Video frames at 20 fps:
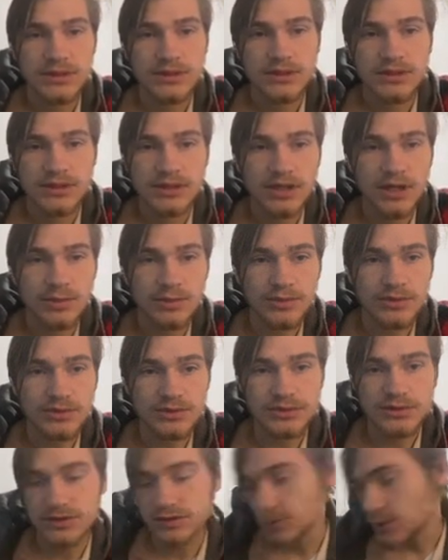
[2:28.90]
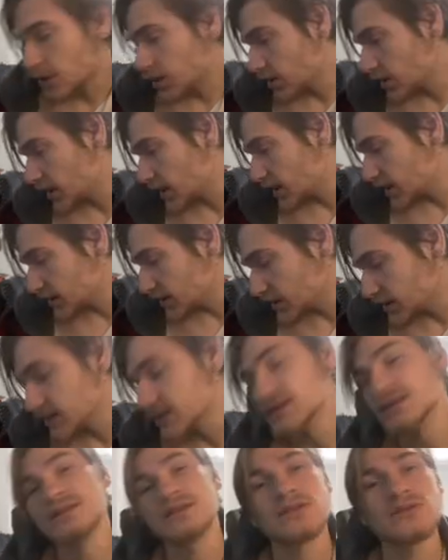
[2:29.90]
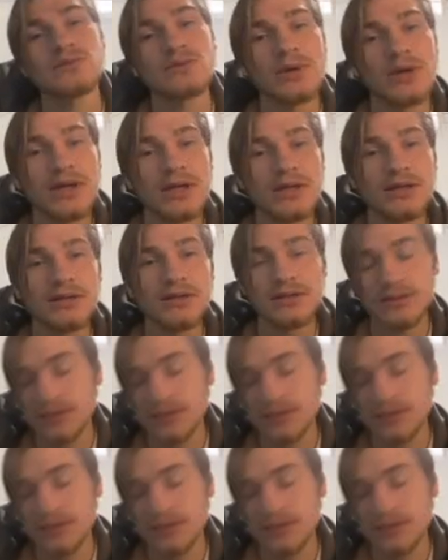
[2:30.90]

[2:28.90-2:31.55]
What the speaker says: a couple small islands as well.